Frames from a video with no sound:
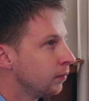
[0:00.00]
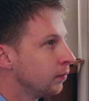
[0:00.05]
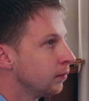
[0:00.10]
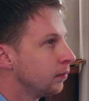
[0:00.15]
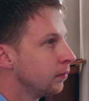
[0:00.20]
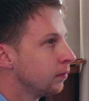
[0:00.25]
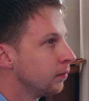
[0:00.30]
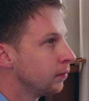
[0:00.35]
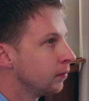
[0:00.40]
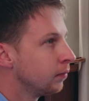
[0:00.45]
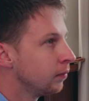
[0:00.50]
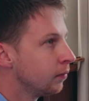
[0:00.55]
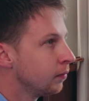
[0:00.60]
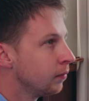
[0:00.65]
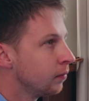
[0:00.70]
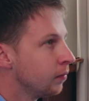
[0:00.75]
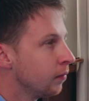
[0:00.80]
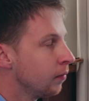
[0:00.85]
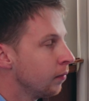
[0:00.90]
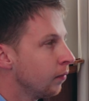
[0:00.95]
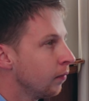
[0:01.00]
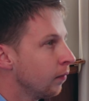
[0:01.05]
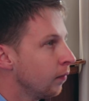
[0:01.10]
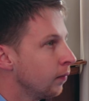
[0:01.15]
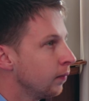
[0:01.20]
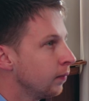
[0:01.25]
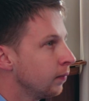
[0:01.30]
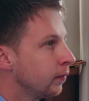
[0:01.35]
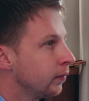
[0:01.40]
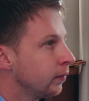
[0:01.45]

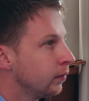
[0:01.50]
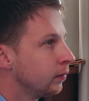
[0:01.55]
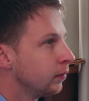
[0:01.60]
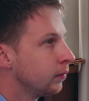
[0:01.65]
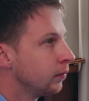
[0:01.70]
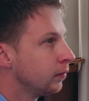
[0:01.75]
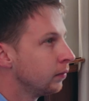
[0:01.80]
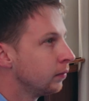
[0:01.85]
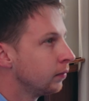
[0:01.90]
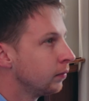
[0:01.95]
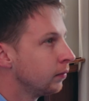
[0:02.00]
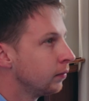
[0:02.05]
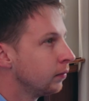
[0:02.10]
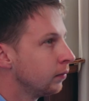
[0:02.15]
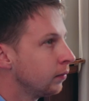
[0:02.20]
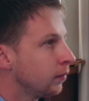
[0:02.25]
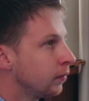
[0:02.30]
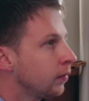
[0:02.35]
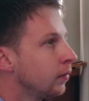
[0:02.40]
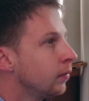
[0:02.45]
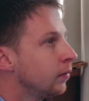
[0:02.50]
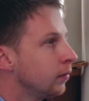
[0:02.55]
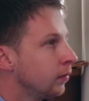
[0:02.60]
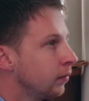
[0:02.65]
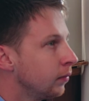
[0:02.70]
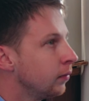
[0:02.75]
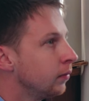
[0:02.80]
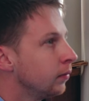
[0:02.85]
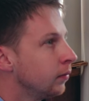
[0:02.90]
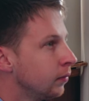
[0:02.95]

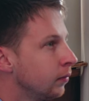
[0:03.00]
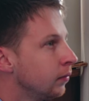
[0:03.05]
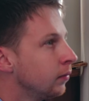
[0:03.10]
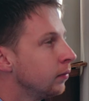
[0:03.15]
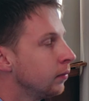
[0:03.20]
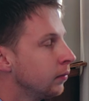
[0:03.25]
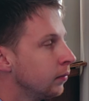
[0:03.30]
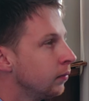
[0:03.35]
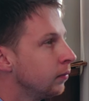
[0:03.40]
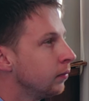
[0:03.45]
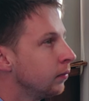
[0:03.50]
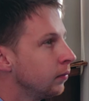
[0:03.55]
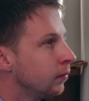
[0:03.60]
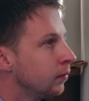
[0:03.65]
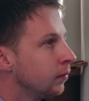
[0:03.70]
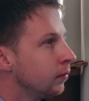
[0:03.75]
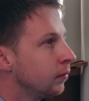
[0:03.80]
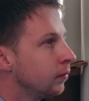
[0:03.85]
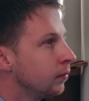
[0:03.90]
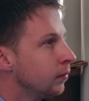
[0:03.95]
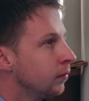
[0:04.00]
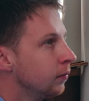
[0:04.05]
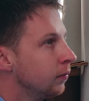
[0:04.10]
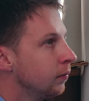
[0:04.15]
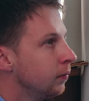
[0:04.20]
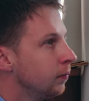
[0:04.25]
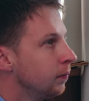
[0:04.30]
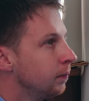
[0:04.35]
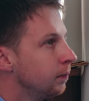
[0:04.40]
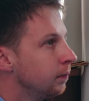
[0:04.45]

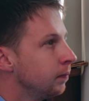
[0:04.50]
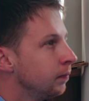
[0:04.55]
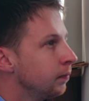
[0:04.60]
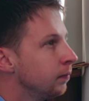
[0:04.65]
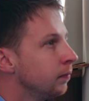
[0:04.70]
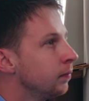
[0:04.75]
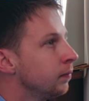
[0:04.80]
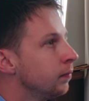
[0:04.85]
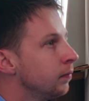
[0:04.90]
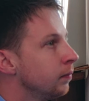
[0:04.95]
This person isn't speaking.